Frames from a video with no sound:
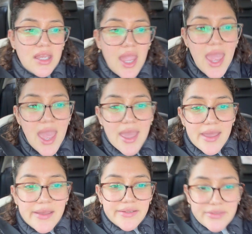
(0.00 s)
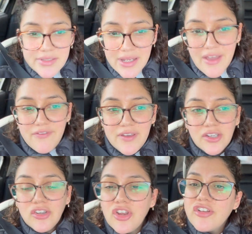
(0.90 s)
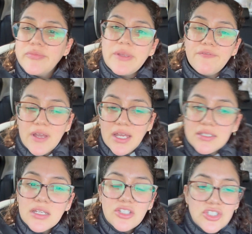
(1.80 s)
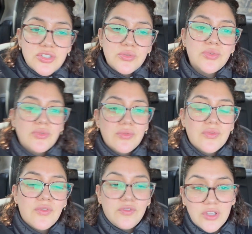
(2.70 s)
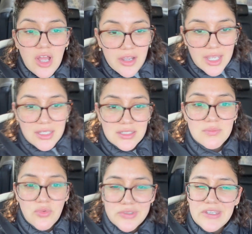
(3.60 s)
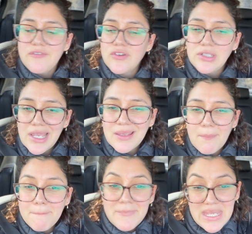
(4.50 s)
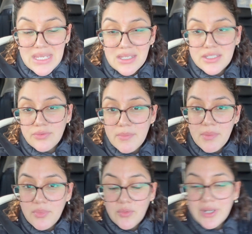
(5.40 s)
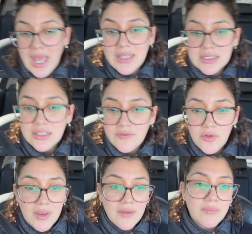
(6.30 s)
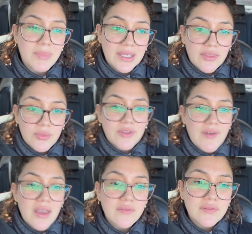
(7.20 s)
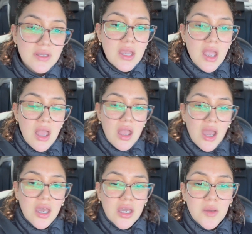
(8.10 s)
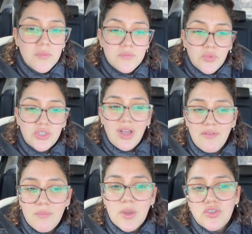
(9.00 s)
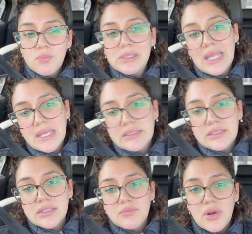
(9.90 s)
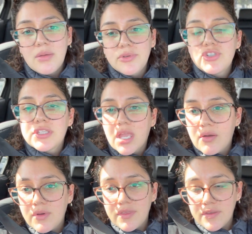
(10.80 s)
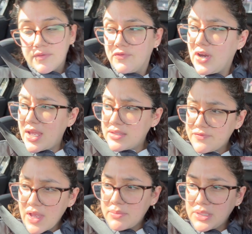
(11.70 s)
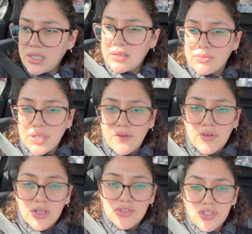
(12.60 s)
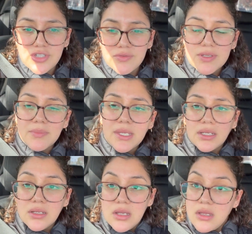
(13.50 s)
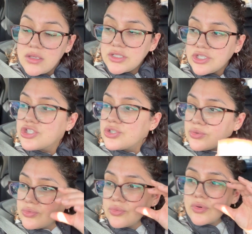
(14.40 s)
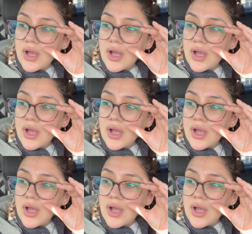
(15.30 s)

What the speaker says: and I figured it would be fun to vlog it, mostly for like me to remember what I did for my big 35. We don't have much planned, probably just hang out with some friends, family, whatever, just do something, just to